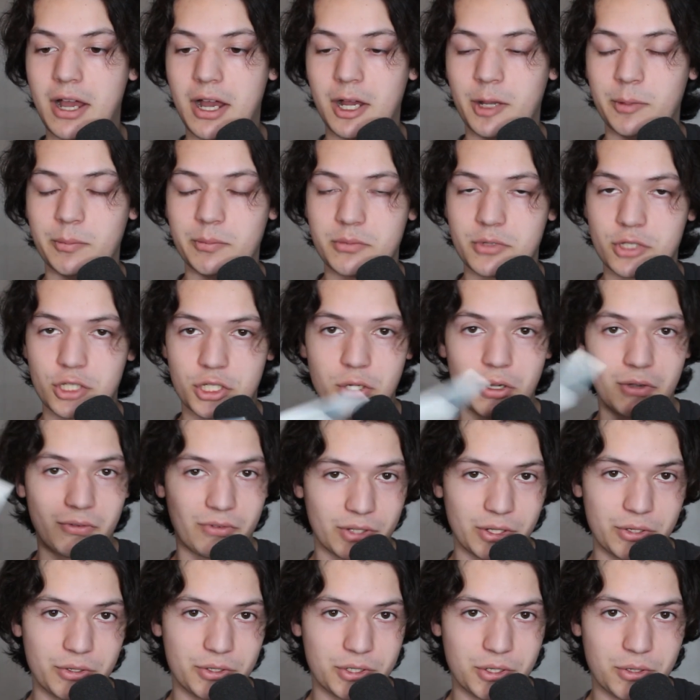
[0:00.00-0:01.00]
So for
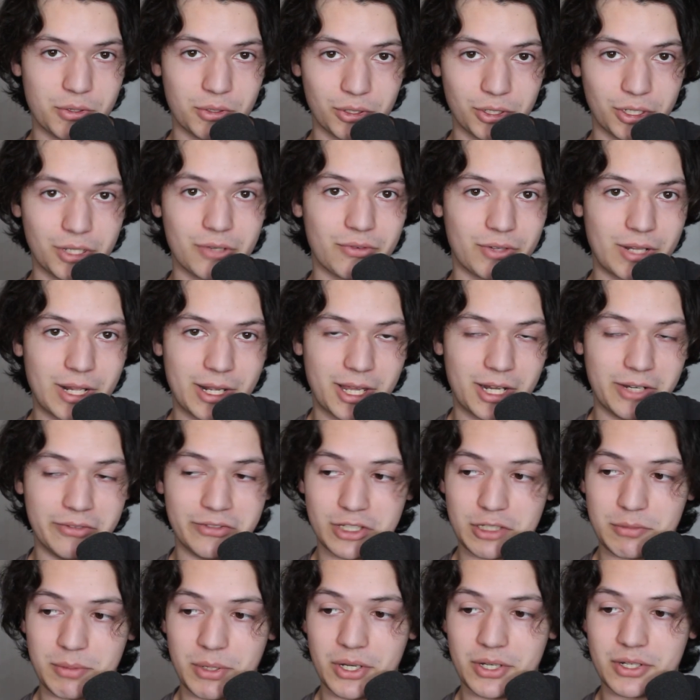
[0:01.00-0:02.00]
those of you who are looking for that kind of
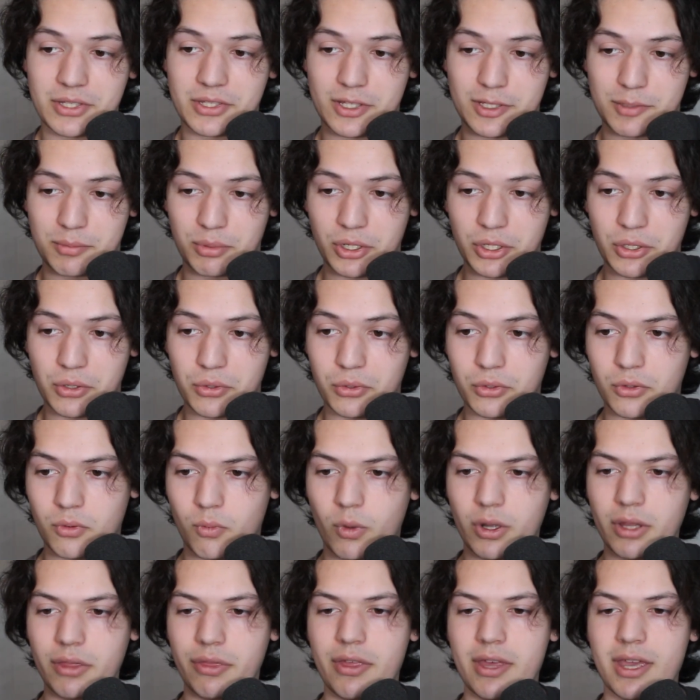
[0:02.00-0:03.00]
experience, it's pretty cool.
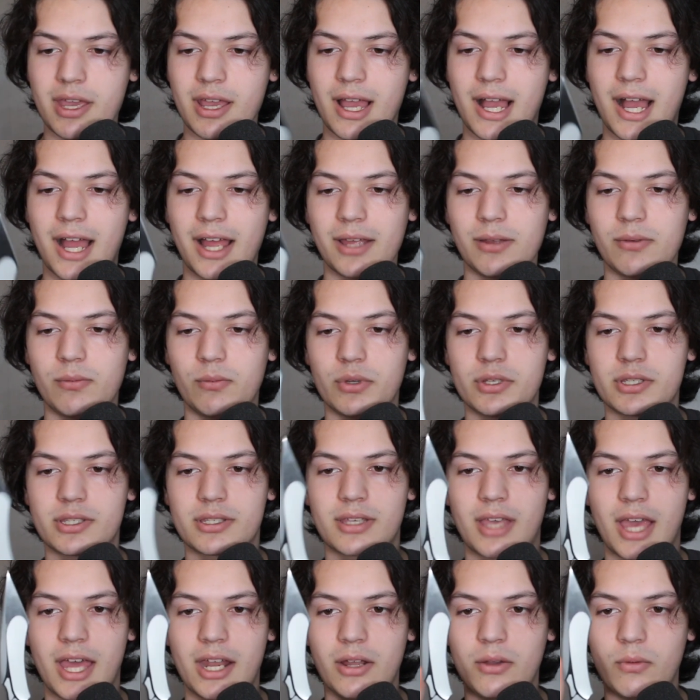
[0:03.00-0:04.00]
One thing I was
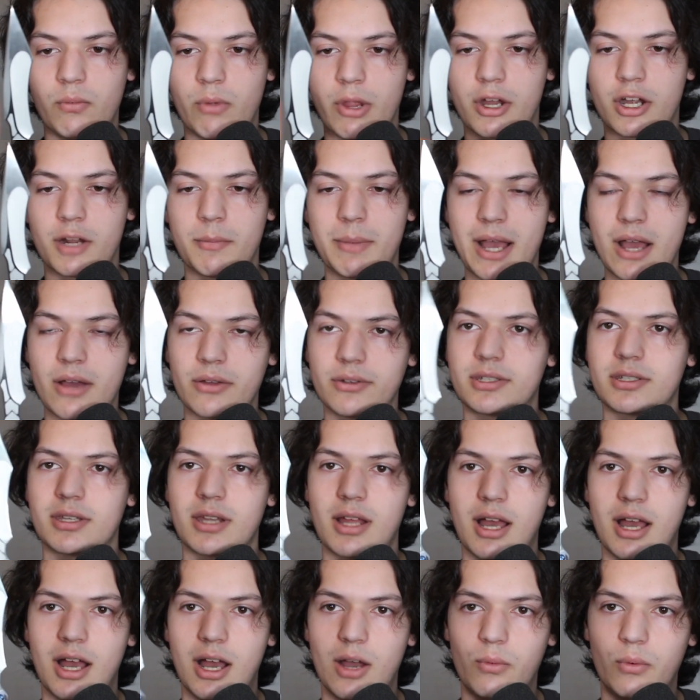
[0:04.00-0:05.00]
kind of weird about
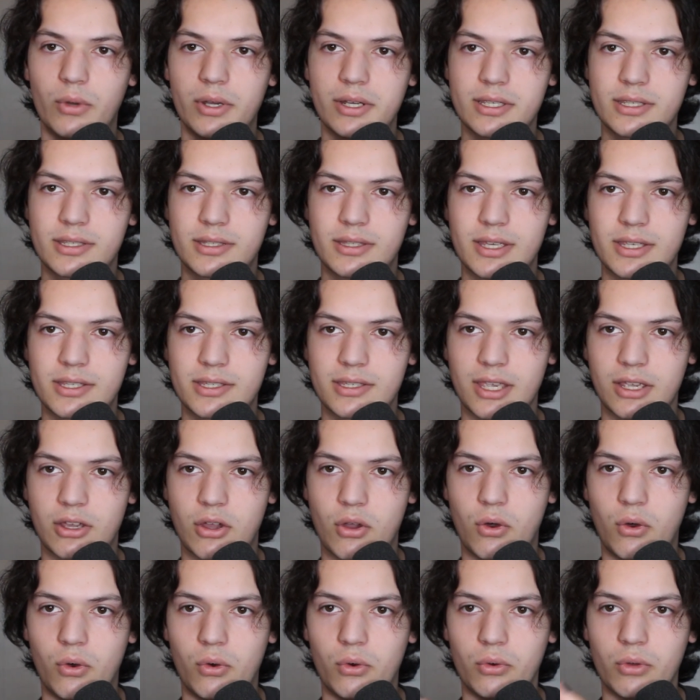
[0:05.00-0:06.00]
was this like
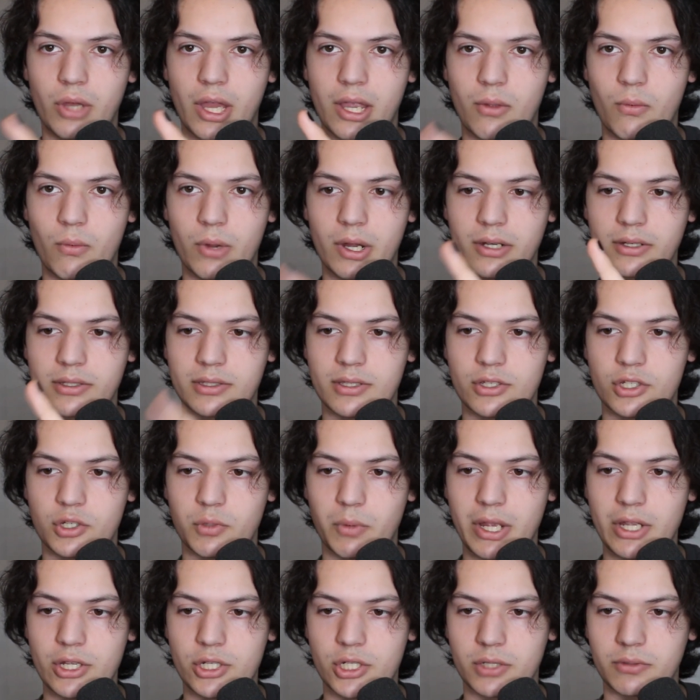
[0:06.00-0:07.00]
whole like weird
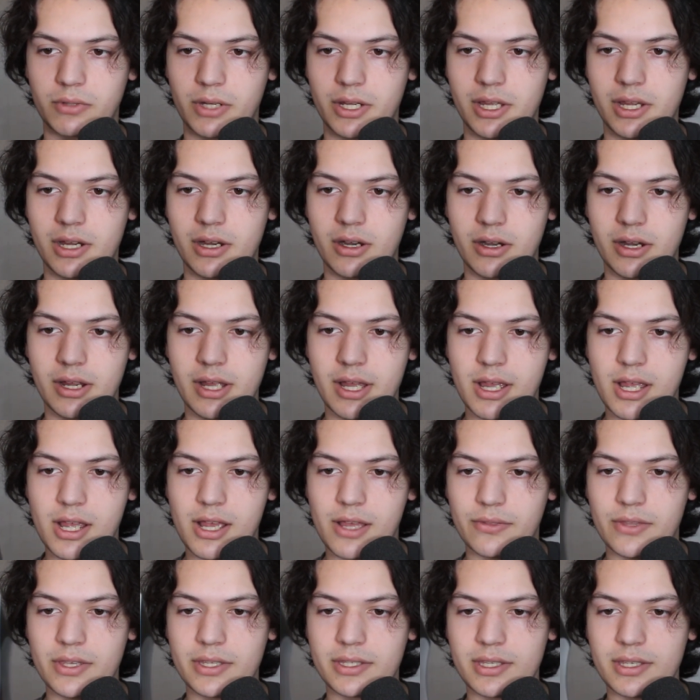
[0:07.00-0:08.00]
situation right here.
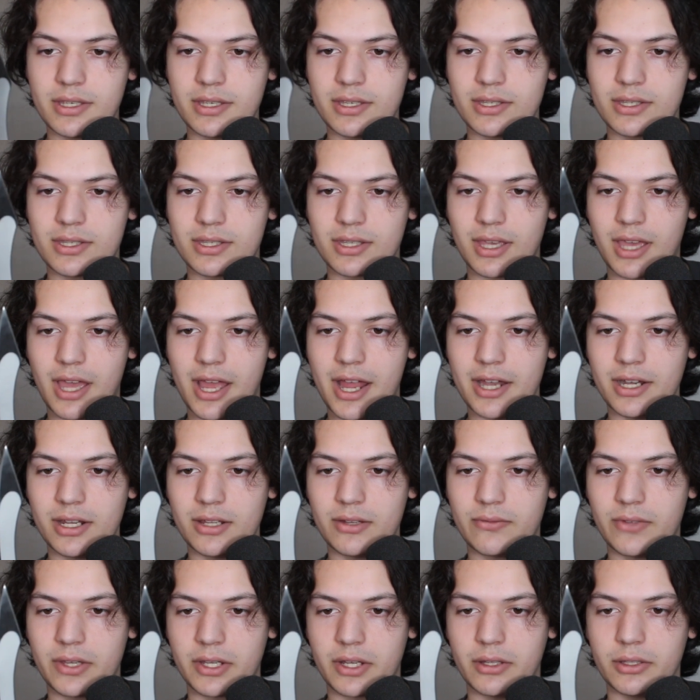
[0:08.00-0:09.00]
This is kind of
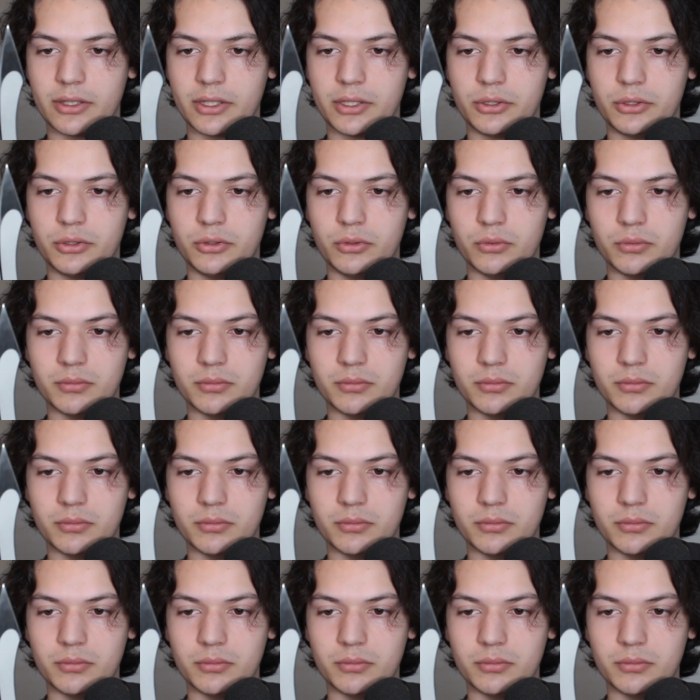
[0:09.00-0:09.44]
like a little